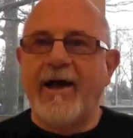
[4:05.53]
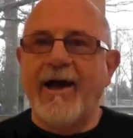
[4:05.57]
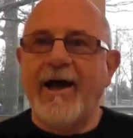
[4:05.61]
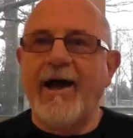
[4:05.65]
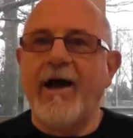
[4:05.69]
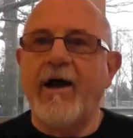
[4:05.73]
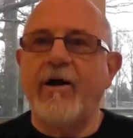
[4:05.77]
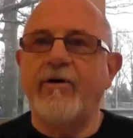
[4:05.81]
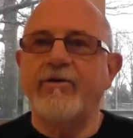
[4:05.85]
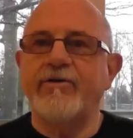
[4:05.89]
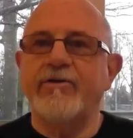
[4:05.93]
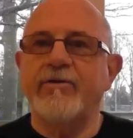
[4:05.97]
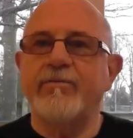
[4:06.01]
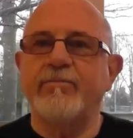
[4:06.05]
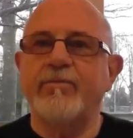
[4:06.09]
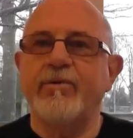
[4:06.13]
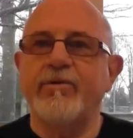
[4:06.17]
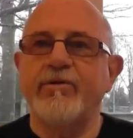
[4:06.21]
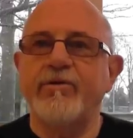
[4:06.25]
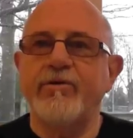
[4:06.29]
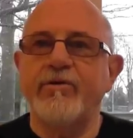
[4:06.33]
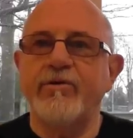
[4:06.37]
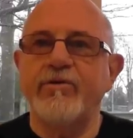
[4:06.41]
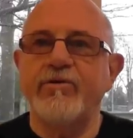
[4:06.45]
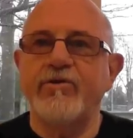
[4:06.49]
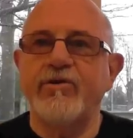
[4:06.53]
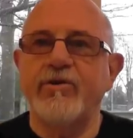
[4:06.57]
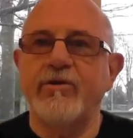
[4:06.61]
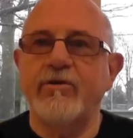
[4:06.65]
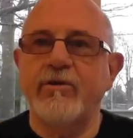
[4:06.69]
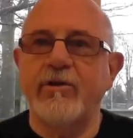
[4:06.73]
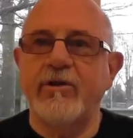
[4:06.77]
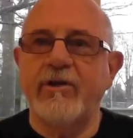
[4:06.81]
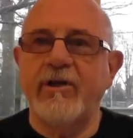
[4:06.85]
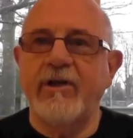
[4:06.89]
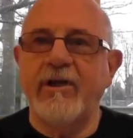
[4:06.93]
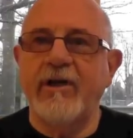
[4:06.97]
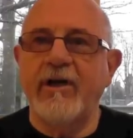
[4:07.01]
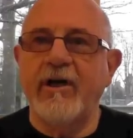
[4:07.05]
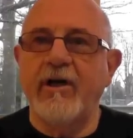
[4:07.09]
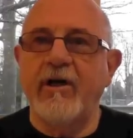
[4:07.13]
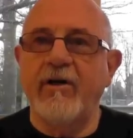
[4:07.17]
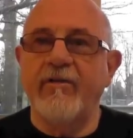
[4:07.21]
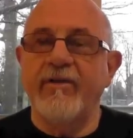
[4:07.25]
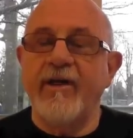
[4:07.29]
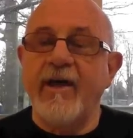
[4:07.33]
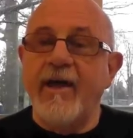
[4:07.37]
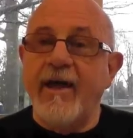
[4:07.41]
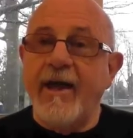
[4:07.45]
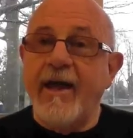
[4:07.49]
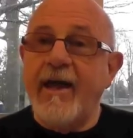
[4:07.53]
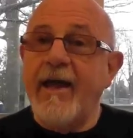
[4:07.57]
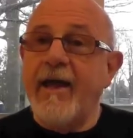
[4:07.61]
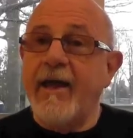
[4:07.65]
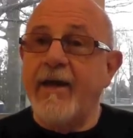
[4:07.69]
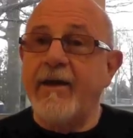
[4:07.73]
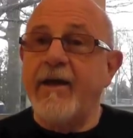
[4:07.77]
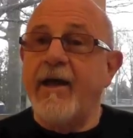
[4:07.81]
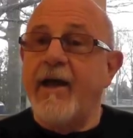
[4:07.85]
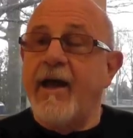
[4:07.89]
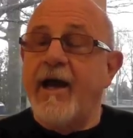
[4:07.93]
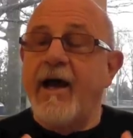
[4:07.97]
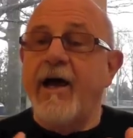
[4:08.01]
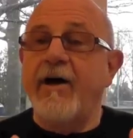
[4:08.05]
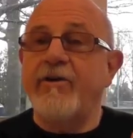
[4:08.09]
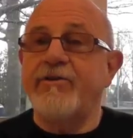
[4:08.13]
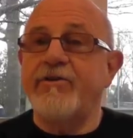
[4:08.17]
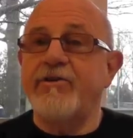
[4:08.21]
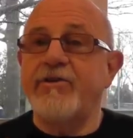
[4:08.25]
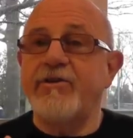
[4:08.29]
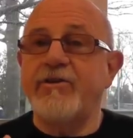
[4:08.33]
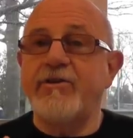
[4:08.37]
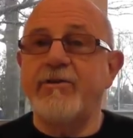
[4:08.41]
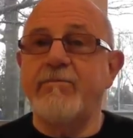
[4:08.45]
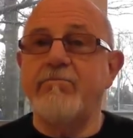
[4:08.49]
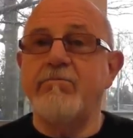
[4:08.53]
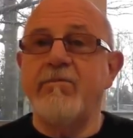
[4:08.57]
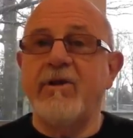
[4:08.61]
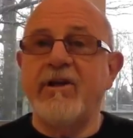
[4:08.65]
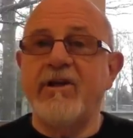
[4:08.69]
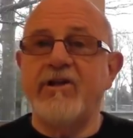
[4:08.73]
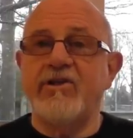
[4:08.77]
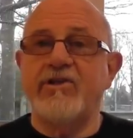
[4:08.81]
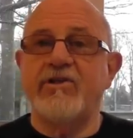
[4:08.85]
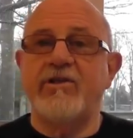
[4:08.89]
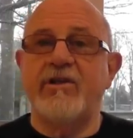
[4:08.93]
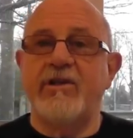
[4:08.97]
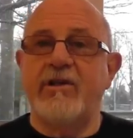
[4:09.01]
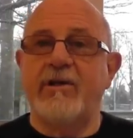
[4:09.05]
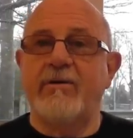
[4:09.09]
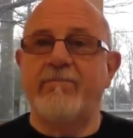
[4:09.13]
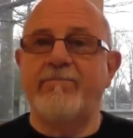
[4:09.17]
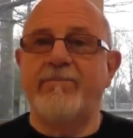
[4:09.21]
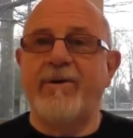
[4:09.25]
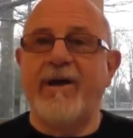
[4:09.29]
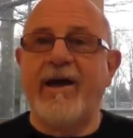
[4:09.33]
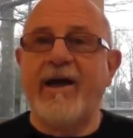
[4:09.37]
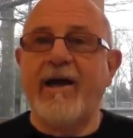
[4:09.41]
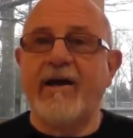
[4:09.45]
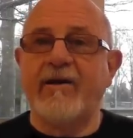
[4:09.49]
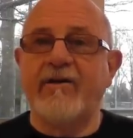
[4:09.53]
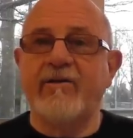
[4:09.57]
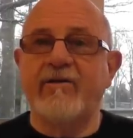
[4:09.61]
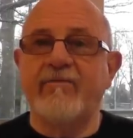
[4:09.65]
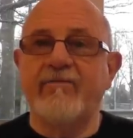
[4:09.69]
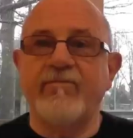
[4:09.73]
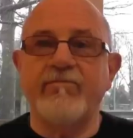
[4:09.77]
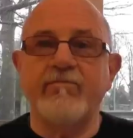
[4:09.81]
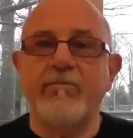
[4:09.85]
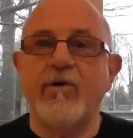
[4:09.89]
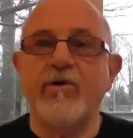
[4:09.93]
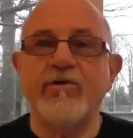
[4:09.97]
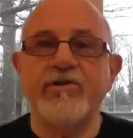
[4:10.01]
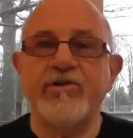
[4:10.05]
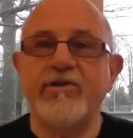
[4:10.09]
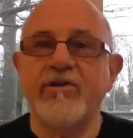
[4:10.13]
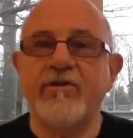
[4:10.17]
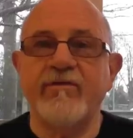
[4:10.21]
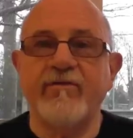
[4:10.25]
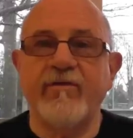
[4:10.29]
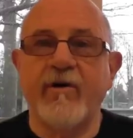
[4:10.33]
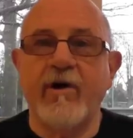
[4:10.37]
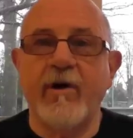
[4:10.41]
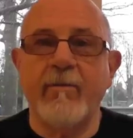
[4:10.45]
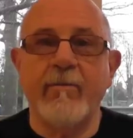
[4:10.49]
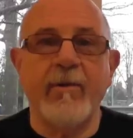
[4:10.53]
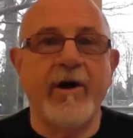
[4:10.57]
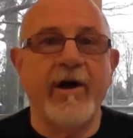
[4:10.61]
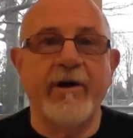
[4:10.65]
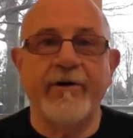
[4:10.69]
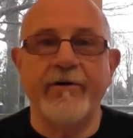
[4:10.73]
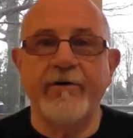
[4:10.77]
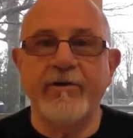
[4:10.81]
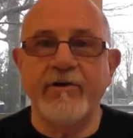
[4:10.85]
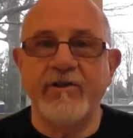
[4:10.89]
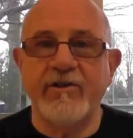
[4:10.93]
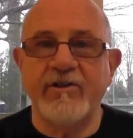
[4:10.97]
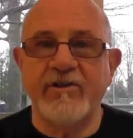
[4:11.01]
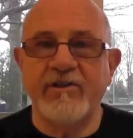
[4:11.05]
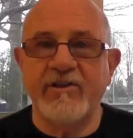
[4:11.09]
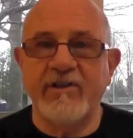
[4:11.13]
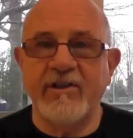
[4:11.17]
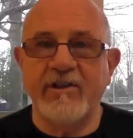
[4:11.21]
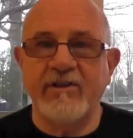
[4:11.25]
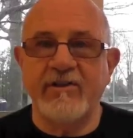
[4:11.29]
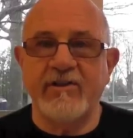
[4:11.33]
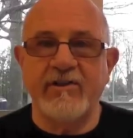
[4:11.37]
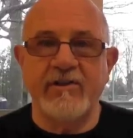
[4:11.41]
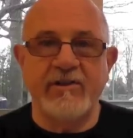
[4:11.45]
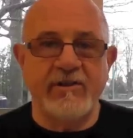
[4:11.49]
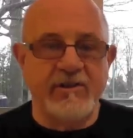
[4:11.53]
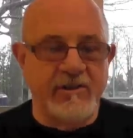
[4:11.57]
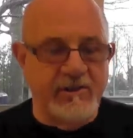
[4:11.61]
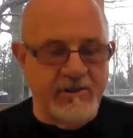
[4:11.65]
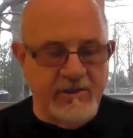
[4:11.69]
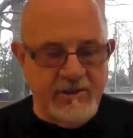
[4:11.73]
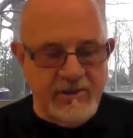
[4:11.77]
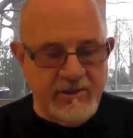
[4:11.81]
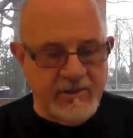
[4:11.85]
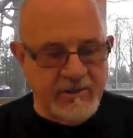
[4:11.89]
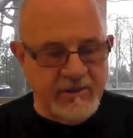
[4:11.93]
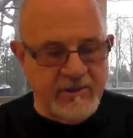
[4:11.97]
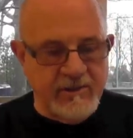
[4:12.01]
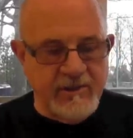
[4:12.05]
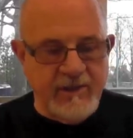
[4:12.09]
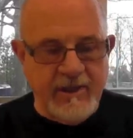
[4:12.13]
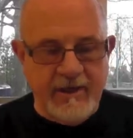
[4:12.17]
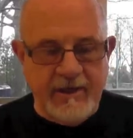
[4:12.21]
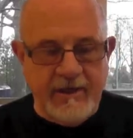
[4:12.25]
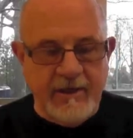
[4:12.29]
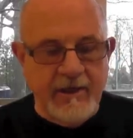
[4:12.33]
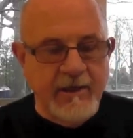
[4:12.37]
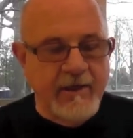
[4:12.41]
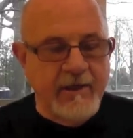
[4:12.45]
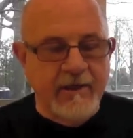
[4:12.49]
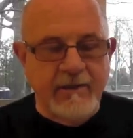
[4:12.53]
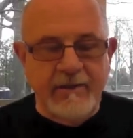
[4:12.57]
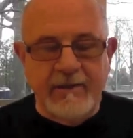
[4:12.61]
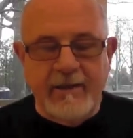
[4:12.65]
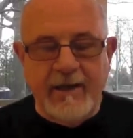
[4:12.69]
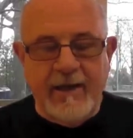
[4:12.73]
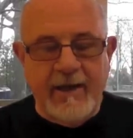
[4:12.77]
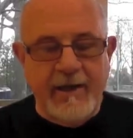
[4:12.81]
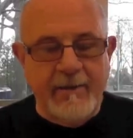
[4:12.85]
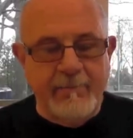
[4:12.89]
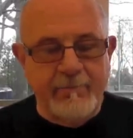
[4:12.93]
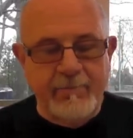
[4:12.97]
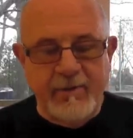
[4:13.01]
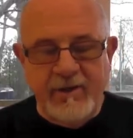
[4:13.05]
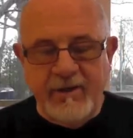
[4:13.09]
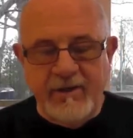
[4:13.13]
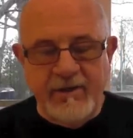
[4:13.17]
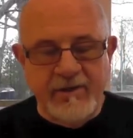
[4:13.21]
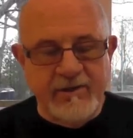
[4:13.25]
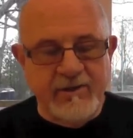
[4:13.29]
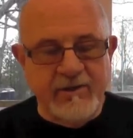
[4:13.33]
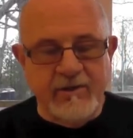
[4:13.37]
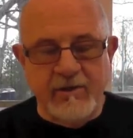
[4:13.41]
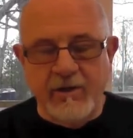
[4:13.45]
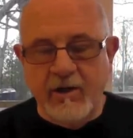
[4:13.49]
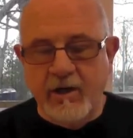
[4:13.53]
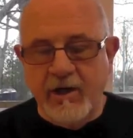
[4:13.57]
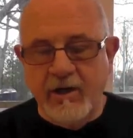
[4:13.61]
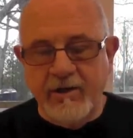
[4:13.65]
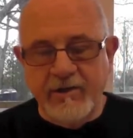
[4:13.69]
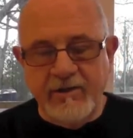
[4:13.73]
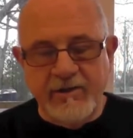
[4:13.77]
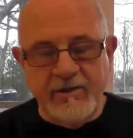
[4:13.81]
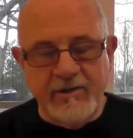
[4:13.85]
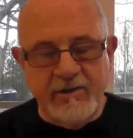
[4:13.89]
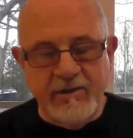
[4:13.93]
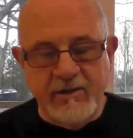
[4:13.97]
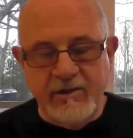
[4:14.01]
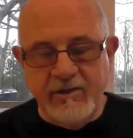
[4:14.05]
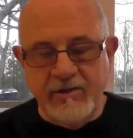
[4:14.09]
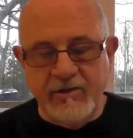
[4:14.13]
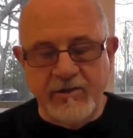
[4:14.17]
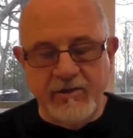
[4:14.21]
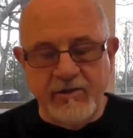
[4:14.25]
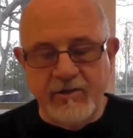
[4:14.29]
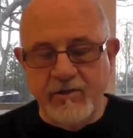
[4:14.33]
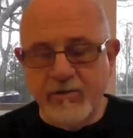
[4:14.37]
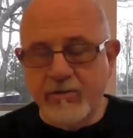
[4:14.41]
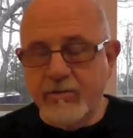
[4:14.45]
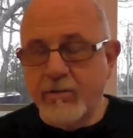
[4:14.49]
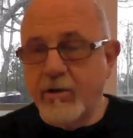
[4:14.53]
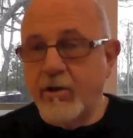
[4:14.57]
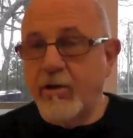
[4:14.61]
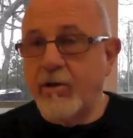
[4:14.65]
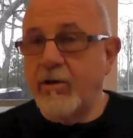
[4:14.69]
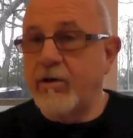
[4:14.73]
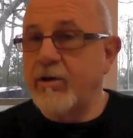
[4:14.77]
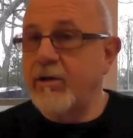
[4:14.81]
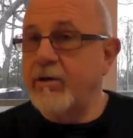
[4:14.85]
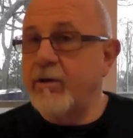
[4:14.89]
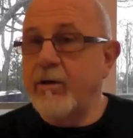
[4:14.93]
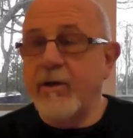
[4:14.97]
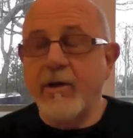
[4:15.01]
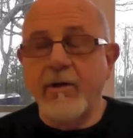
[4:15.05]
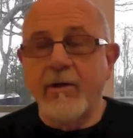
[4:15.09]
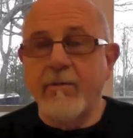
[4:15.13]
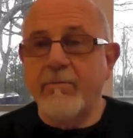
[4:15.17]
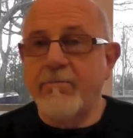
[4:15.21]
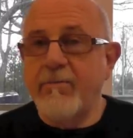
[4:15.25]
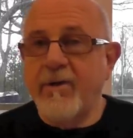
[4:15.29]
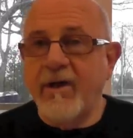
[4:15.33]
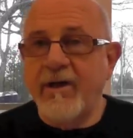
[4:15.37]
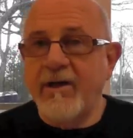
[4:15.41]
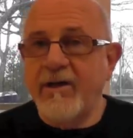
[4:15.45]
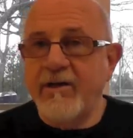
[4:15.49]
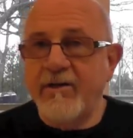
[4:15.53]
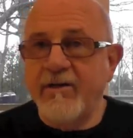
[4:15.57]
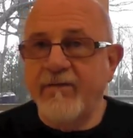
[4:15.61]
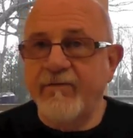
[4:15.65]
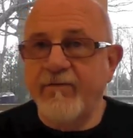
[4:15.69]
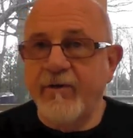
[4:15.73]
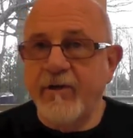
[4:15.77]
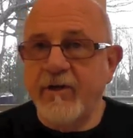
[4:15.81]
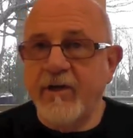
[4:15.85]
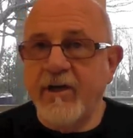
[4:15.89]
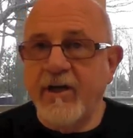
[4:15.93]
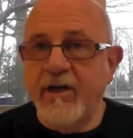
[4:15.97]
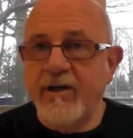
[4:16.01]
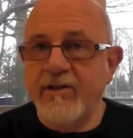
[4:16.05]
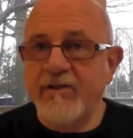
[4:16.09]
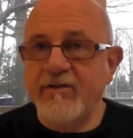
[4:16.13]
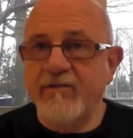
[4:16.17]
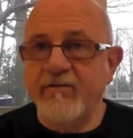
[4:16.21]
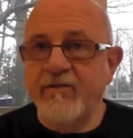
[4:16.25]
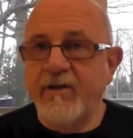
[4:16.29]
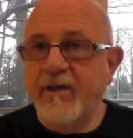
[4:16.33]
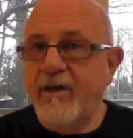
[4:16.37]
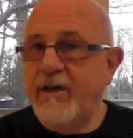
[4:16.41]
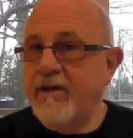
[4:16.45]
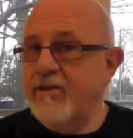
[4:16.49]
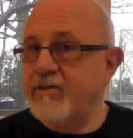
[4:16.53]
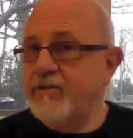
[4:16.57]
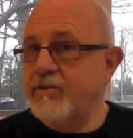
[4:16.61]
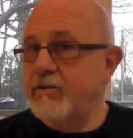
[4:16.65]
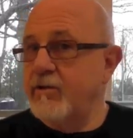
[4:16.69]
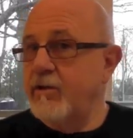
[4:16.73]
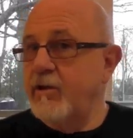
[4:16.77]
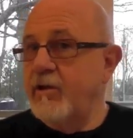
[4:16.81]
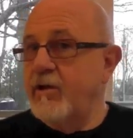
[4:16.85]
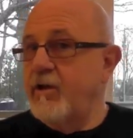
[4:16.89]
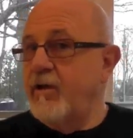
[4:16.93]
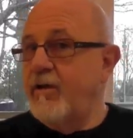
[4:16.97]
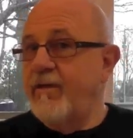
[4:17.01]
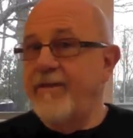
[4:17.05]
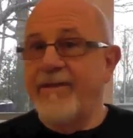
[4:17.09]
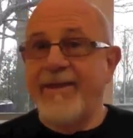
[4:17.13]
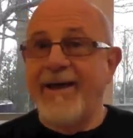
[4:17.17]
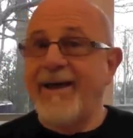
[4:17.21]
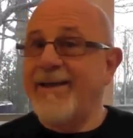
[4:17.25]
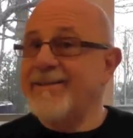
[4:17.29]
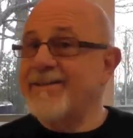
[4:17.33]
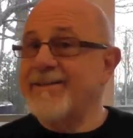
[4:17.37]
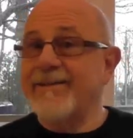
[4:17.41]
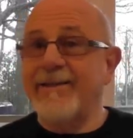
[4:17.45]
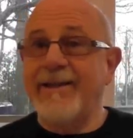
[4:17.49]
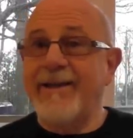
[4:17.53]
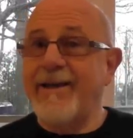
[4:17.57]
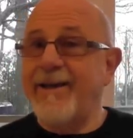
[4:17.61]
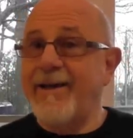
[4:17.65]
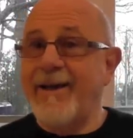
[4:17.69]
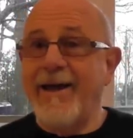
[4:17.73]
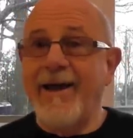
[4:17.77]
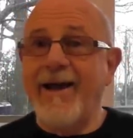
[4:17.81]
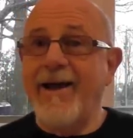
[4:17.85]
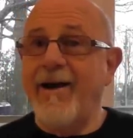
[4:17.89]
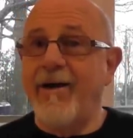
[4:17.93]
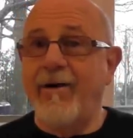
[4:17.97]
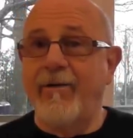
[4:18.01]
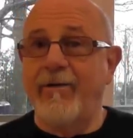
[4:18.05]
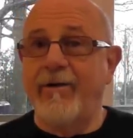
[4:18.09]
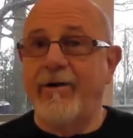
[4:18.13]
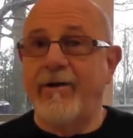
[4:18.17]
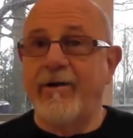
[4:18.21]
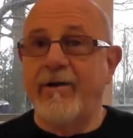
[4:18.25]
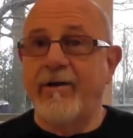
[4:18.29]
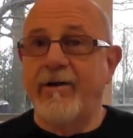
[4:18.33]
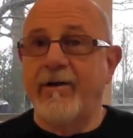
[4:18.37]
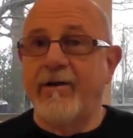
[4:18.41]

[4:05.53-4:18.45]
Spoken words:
How to produce good health and how to diminish the impact of most of our modern diseases. Diseases like diabetes and heart disease and stroke and many different kinds of cancer. That's laid out.